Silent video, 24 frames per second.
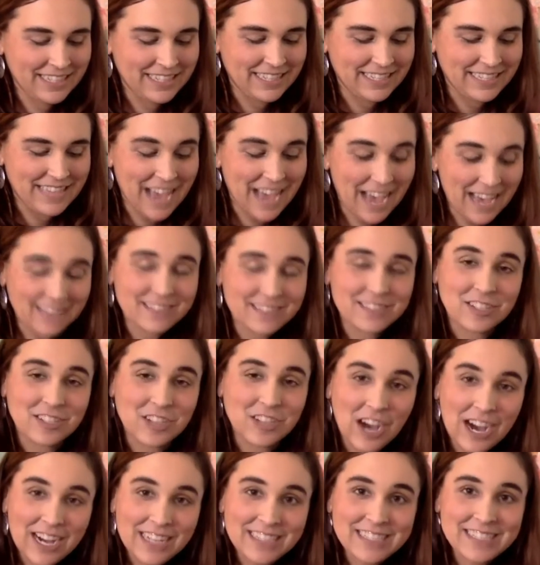Yes,
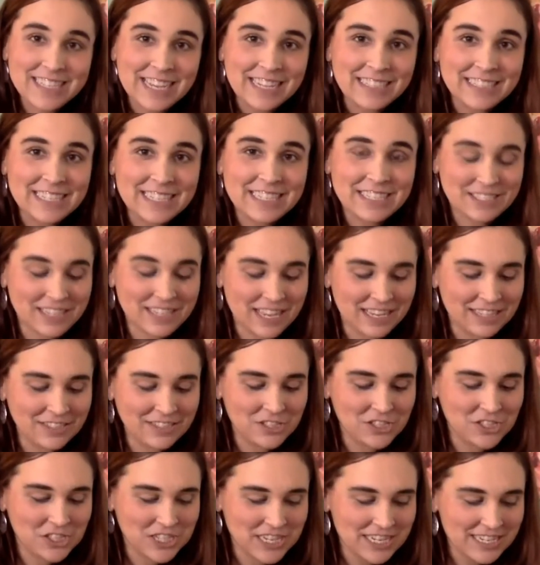God sent his
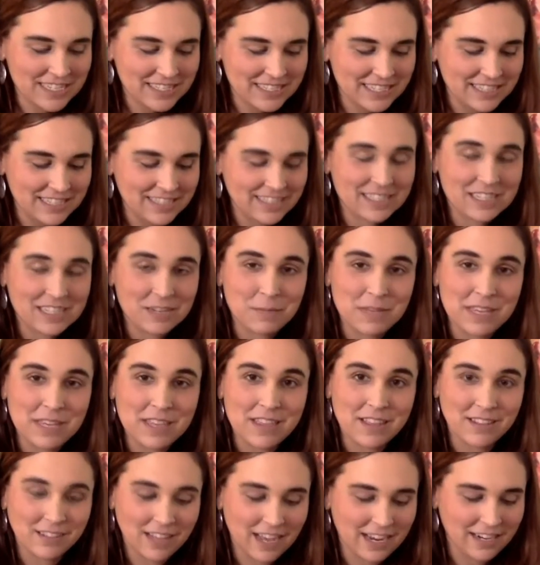son Jesus to be
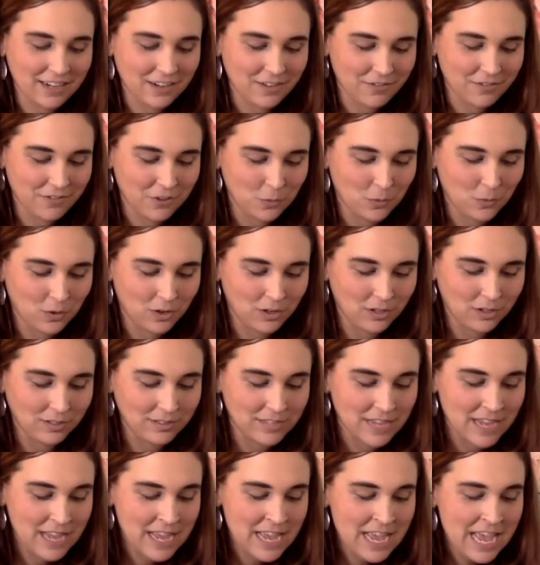the light of the
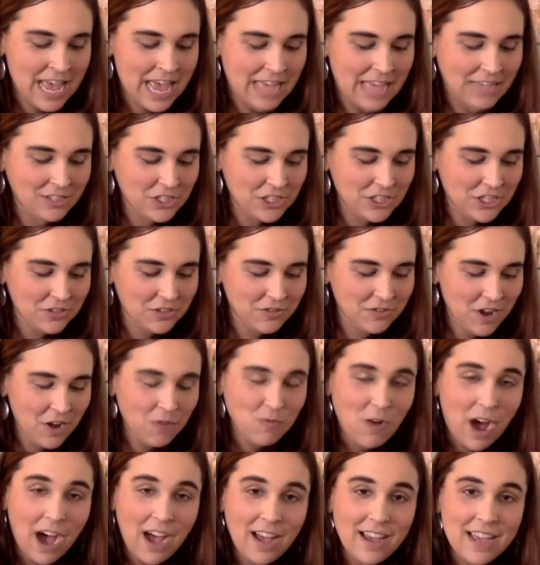world. And do you know
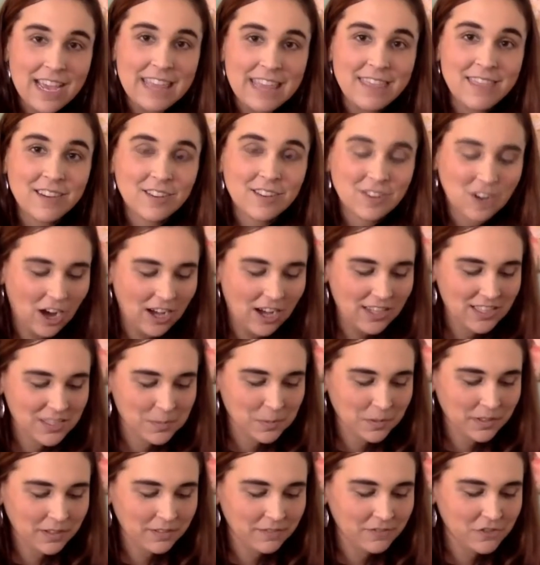what? In the
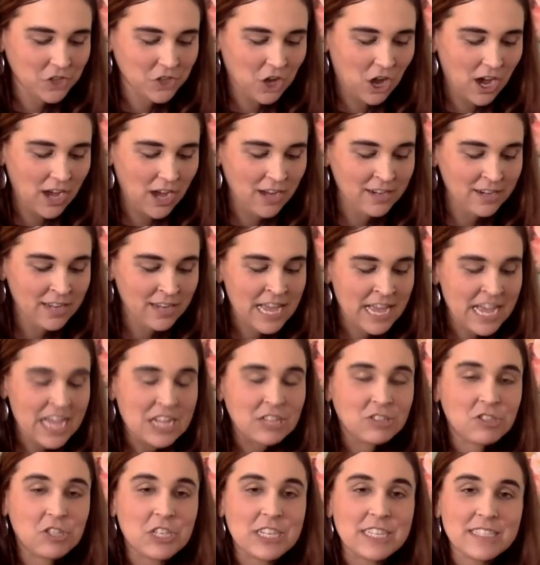Gospel of John,
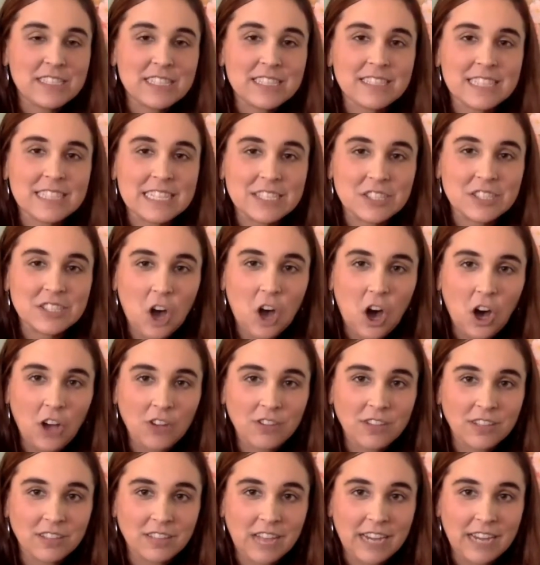Jesus is
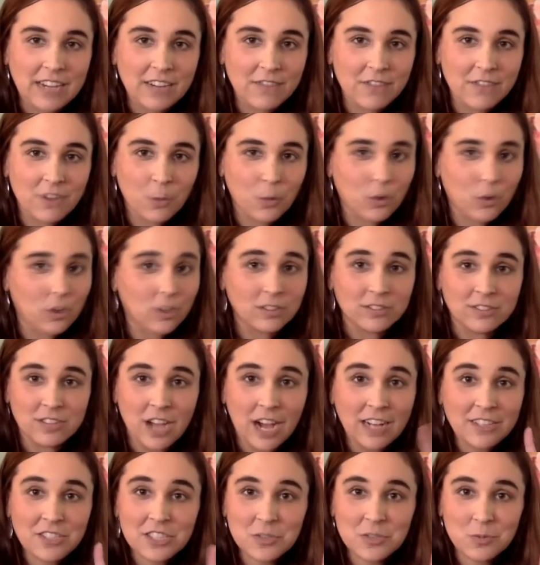called the light of the world,
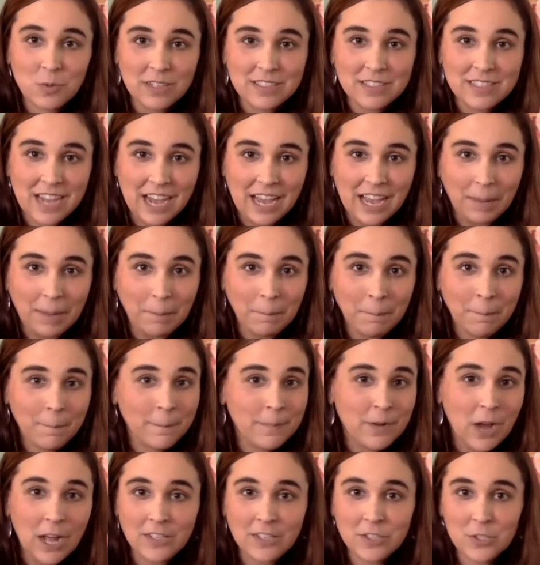not just one time,
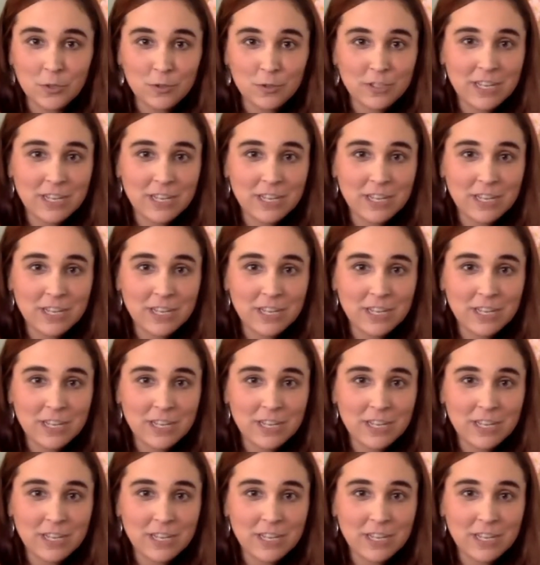not two